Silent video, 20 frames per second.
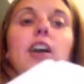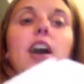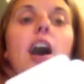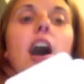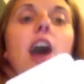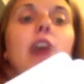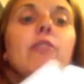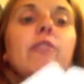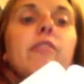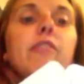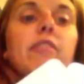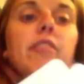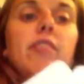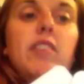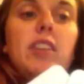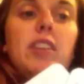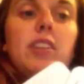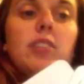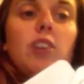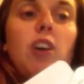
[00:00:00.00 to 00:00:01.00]
however
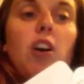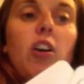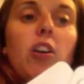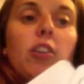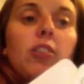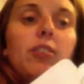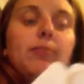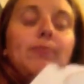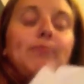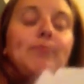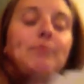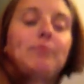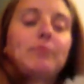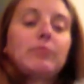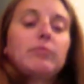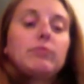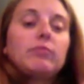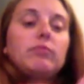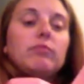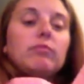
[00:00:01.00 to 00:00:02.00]
these aren't.
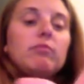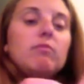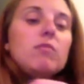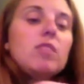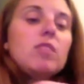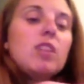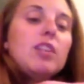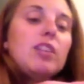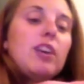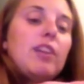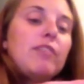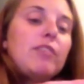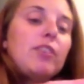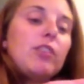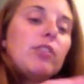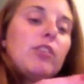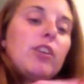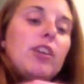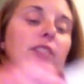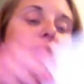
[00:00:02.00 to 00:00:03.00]
Now if you
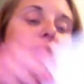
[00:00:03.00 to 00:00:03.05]
look at the